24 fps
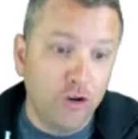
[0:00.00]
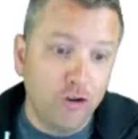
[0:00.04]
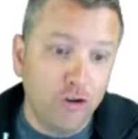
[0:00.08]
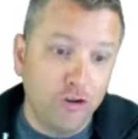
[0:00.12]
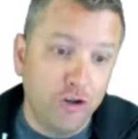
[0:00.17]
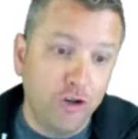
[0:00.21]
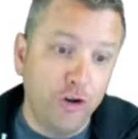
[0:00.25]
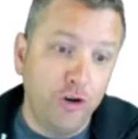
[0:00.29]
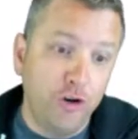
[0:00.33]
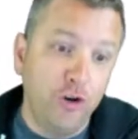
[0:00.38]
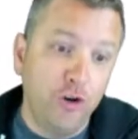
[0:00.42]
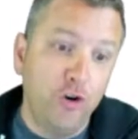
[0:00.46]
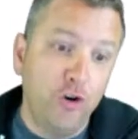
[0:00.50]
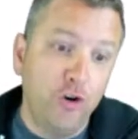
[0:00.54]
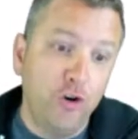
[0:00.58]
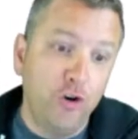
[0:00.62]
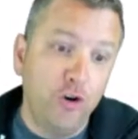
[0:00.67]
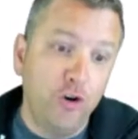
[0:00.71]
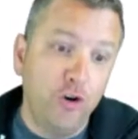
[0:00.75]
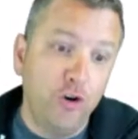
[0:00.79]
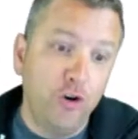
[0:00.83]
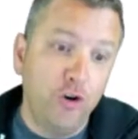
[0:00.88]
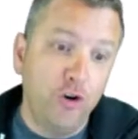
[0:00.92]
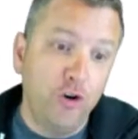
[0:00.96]
to
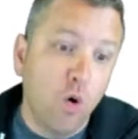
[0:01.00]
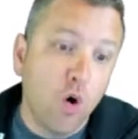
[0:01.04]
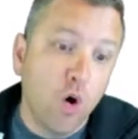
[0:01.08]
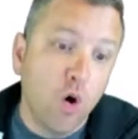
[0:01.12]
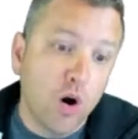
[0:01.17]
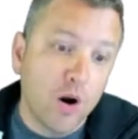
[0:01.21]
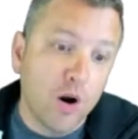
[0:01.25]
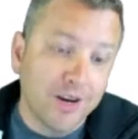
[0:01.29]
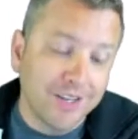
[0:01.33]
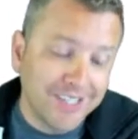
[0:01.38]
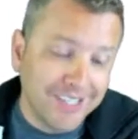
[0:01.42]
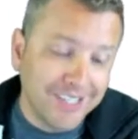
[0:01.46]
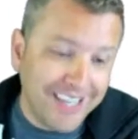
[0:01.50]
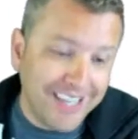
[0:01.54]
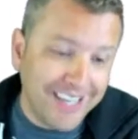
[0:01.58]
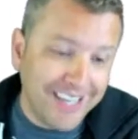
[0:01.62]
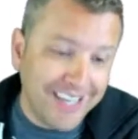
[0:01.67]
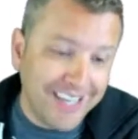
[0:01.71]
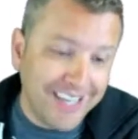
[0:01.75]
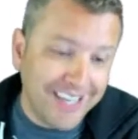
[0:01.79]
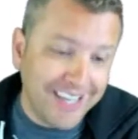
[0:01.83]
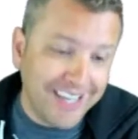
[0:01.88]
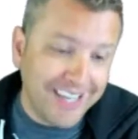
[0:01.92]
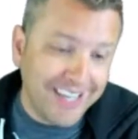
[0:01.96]
your
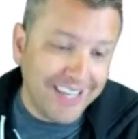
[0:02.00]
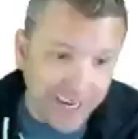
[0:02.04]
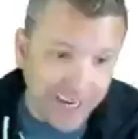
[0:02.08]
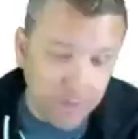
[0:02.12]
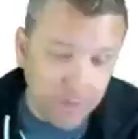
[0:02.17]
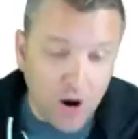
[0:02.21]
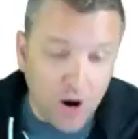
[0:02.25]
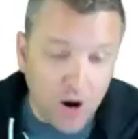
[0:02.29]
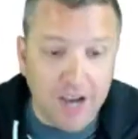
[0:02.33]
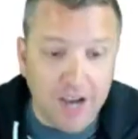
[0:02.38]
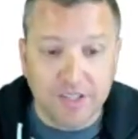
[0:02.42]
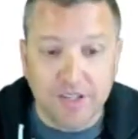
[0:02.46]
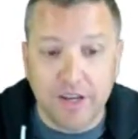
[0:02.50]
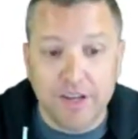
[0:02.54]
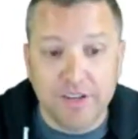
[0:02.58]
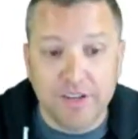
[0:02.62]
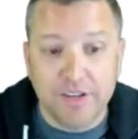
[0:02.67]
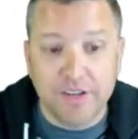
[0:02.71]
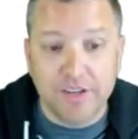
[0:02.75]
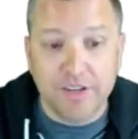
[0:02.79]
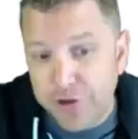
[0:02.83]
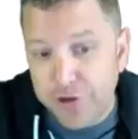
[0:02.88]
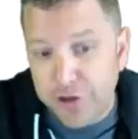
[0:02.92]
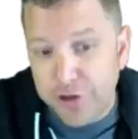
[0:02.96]
CI/CD process,
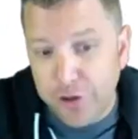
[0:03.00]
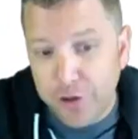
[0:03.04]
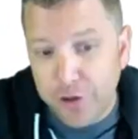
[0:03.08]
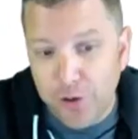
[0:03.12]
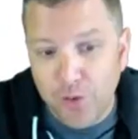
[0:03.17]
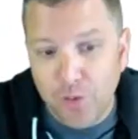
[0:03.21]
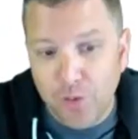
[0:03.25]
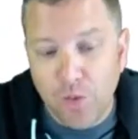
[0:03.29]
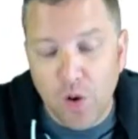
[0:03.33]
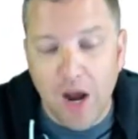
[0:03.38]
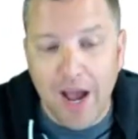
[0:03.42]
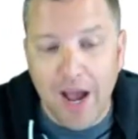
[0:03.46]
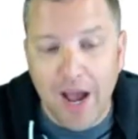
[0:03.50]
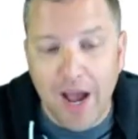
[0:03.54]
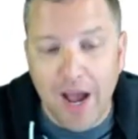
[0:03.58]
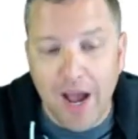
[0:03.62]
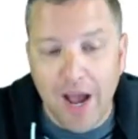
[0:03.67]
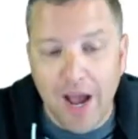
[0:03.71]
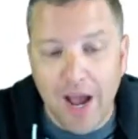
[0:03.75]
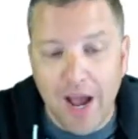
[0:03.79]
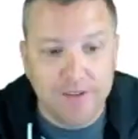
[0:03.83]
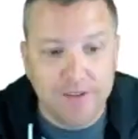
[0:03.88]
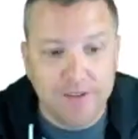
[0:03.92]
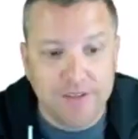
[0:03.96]
to what
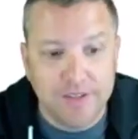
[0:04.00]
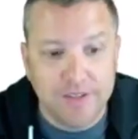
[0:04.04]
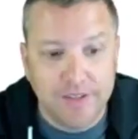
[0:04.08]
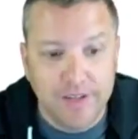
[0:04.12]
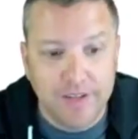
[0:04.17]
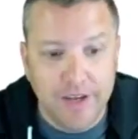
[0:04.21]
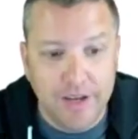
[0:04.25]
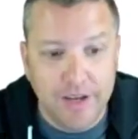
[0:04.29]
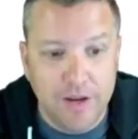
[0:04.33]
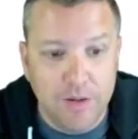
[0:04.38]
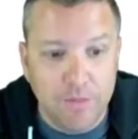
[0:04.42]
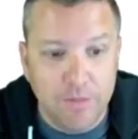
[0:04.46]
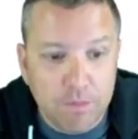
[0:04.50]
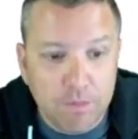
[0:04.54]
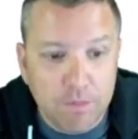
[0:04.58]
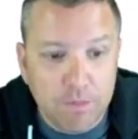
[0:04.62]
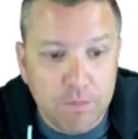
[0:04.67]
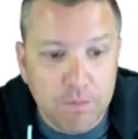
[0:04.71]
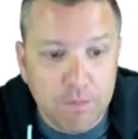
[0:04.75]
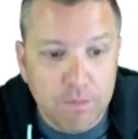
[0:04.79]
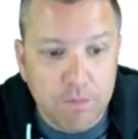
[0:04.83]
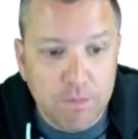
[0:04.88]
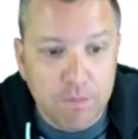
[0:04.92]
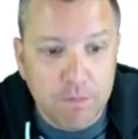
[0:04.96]
happens in
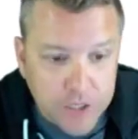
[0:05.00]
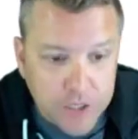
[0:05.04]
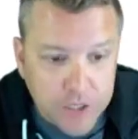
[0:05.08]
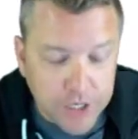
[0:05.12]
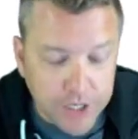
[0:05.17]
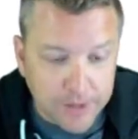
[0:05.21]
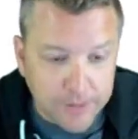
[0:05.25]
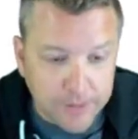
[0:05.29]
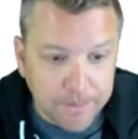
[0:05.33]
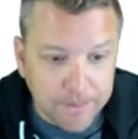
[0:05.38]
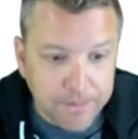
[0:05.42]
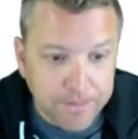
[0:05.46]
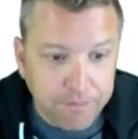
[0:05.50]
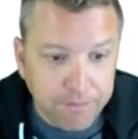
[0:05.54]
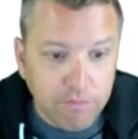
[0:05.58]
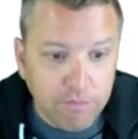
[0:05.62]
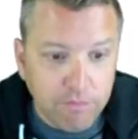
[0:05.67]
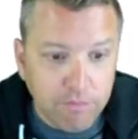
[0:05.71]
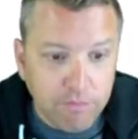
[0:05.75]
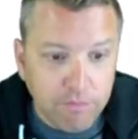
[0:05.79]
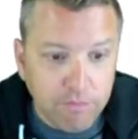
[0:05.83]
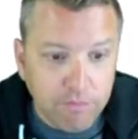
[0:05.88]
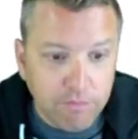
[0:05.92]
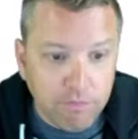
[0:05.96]
production.
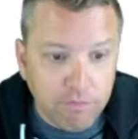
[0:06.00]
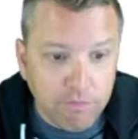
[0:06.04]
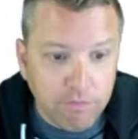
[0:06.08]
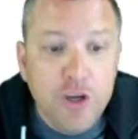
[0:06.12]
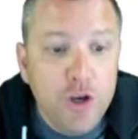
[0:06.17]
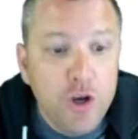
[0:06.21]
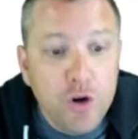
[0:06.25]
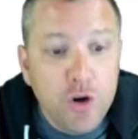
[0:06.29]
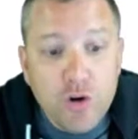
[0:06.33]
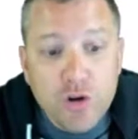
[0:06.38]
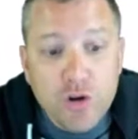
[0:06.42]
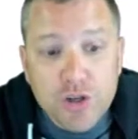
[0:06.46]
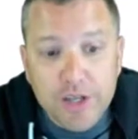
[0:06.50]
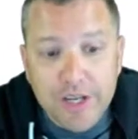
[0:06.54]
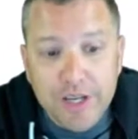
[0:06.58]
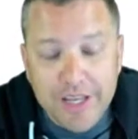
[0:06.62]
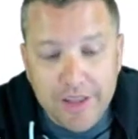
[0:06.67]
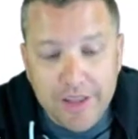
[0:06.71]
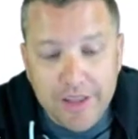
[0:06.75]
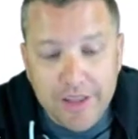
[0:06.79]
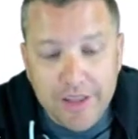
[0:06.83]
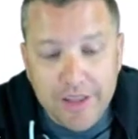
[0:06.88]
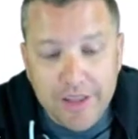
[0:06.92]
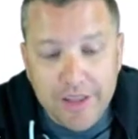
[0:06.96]
Usually
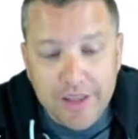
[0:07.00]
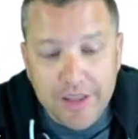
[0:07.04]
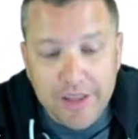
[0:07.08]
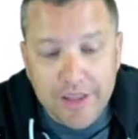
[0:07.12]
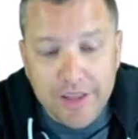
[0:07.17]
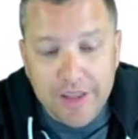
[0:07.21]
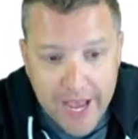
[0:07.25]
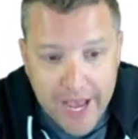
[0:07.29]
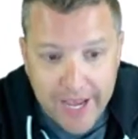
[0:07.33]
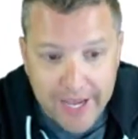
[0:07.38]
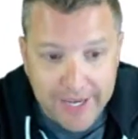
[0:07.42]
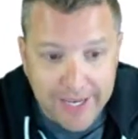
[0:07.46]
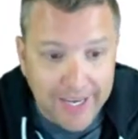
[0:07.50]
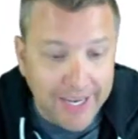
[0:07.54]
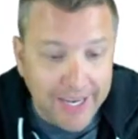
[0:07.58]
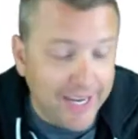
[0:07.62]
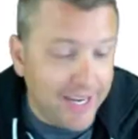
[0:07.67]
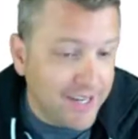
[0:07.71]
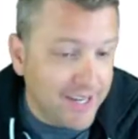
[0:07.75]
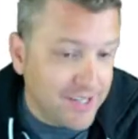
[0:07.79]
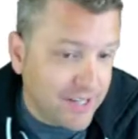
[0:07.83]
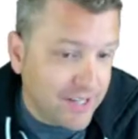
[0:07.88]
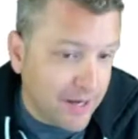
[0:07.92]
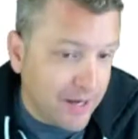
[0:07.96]
the thread
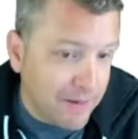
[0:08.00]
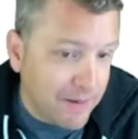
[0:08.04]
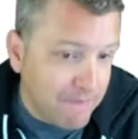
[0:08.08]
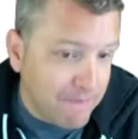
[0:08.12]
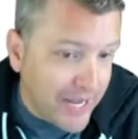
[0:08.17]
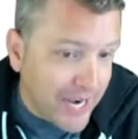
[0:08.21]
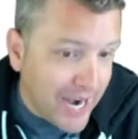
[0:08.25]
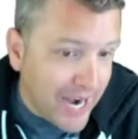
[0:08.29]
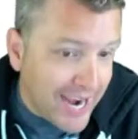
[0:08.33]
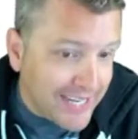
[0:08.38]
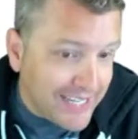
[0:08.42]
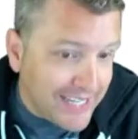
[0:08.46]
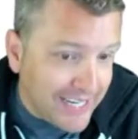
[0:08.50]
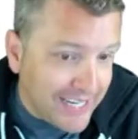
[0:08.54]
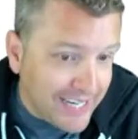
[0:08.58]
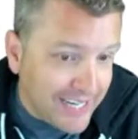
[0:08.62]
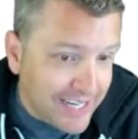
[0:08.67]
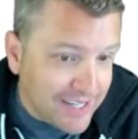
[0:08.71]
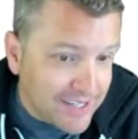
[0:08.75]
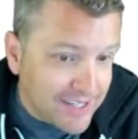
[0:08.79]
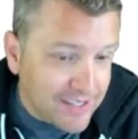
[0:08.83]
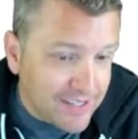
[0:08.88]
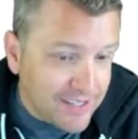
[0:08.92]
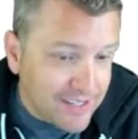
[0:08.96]
is commit
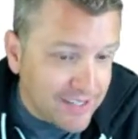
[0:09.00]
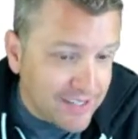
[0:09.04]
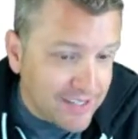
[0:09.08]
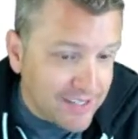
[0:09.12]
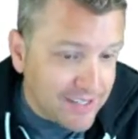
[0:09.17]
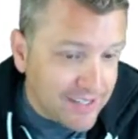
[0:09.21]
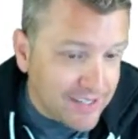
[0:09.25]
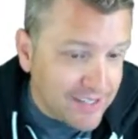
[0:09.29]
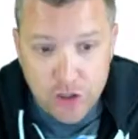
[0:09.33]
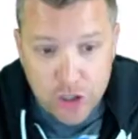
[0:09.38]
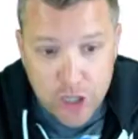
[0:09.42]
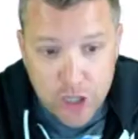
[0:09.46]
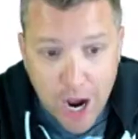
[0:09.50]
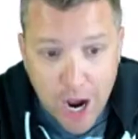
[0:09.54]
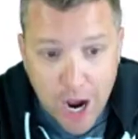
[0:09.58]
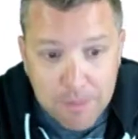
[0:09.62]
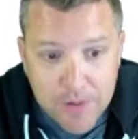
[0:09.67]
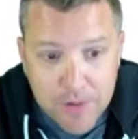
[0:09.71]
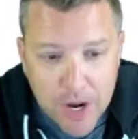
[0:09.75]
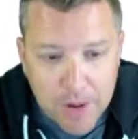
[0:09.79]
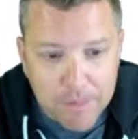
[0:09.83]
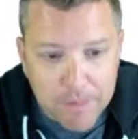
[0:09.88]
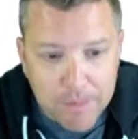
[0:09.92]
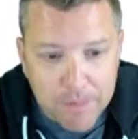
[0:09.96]
IDs, job
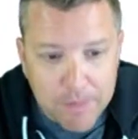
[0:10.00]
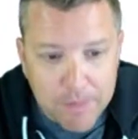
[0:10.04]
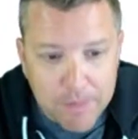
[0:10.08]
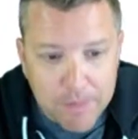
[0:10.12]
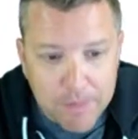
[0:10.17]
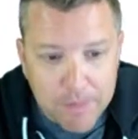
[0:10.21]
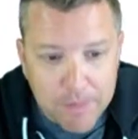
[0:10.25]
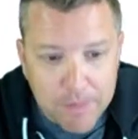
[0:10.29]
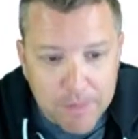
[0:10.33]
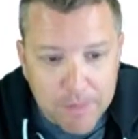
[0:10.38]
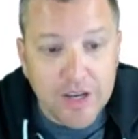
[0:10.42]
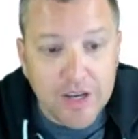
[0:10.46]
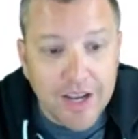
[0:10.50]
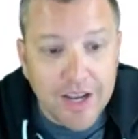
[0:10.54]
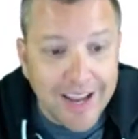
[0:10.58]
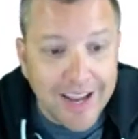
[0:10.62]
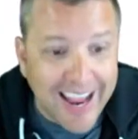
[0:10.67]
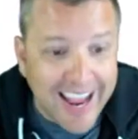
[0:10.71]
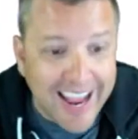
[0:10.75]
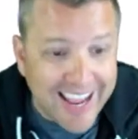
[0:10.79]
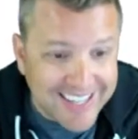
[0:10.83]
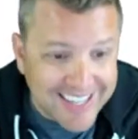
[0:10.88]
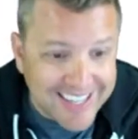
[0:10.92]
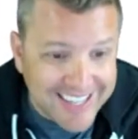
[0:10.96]
numbers,
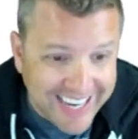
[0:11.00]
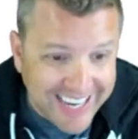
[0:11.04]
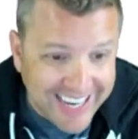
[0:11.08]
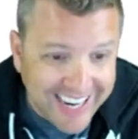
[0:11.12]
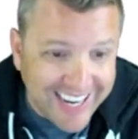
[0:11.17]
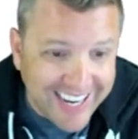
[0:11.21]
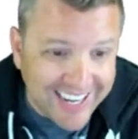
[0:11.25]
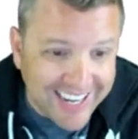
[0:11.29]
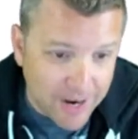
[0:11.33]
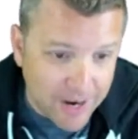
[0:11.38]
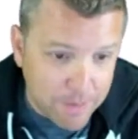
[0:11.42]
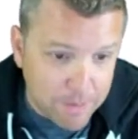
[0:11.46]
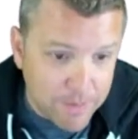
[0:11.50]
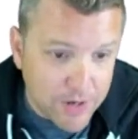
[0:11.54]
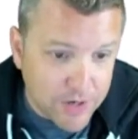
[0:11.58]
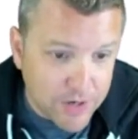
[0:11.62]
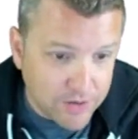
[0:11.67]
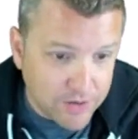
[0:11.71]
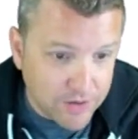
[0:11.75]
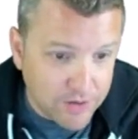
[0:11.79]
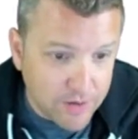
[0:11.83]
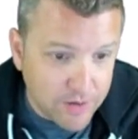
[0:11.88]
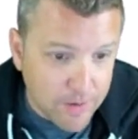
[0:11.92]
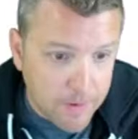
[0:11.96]
and ticket
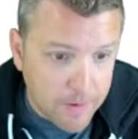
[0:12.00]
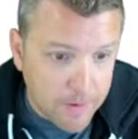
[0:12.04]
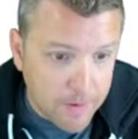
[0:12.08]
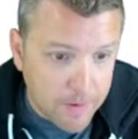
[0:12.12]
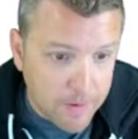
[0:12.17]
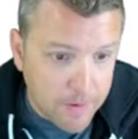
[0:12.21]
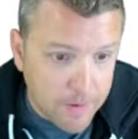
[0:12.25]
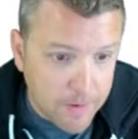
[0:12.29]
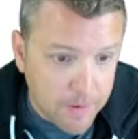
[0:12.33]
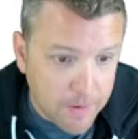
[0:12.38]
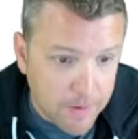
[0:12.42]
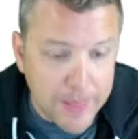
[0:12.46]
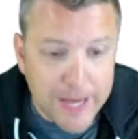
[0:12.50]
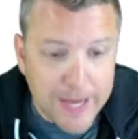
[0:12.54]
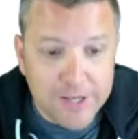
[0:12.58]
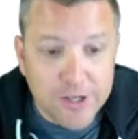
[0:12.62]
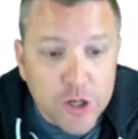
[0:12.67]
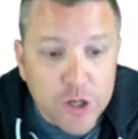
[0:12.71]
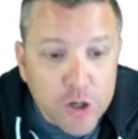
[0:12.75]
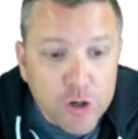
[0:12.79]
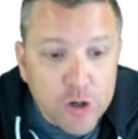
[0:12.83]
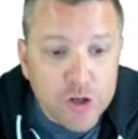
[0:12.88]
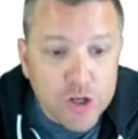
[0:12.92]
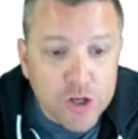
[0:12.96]
numbers. That's
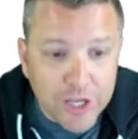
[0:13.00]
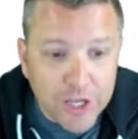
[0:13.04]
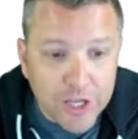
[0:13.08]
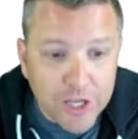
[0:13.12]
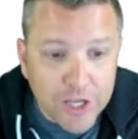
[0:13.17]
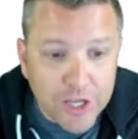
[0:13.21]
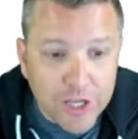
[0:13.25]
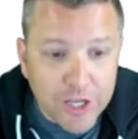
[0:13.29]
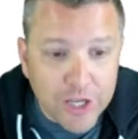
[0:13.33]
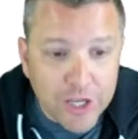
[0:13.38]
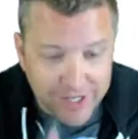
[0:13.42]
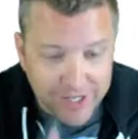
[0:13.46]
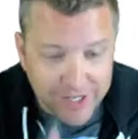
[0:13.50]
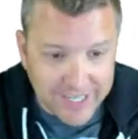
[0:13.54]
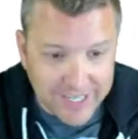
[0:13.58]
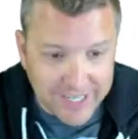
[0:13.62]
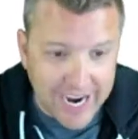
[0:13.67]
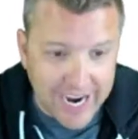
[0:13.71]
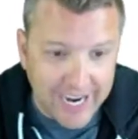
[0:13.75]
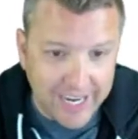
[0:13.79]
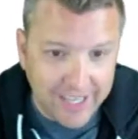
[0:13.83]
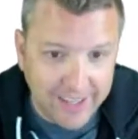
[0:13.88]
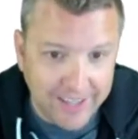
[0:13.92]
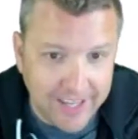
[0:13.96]
usually how you can
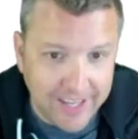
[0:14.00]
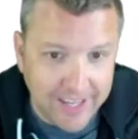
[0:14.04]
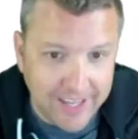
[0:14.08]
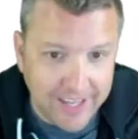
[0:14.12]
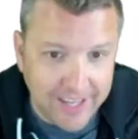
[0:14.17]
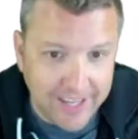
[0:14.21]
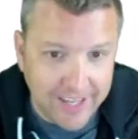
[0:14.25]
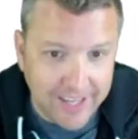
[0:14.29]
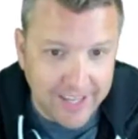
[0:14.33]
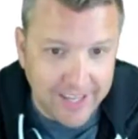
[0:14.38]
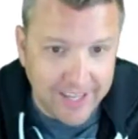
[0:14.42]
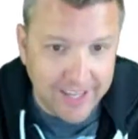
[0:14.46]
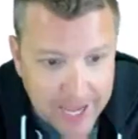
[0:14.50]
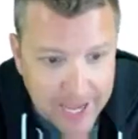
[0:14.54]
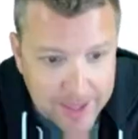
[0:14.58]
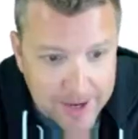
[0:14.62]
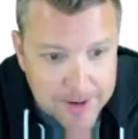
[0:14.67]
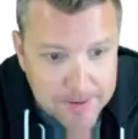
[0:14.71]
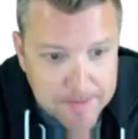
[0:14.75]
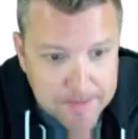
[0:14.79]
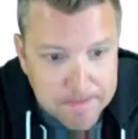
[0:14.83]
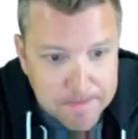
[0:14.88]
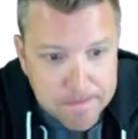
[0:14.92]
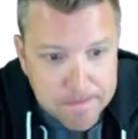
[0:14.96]
tie things together.